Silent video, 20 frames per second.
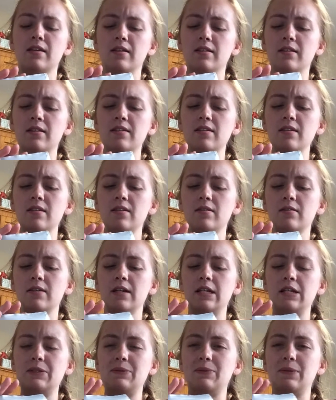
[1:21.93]
This is
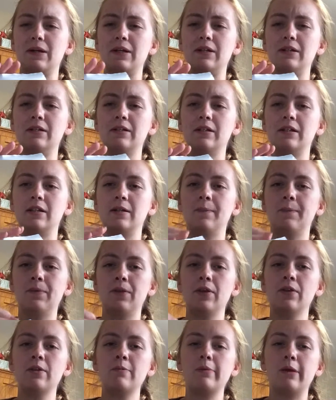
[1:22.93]
alright as well. The
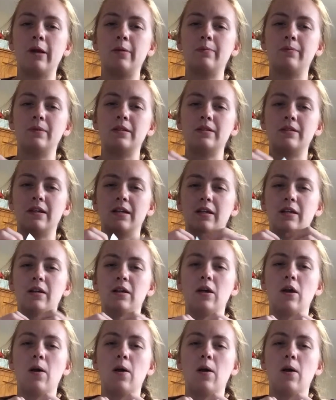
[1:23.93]
only problem is that